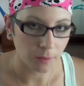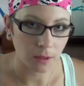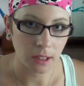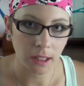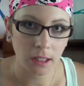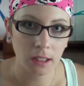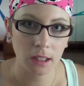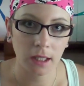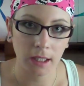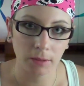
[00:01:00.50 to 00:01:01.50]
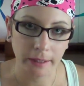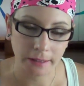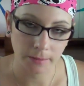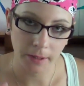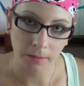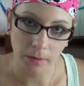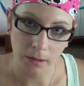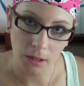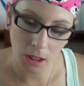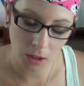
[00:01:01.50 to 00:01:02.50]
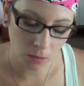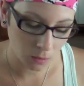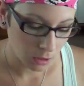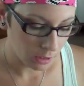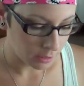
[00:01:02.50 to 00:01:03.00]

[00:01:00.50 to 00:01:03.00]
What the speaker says: I will link the recipe below.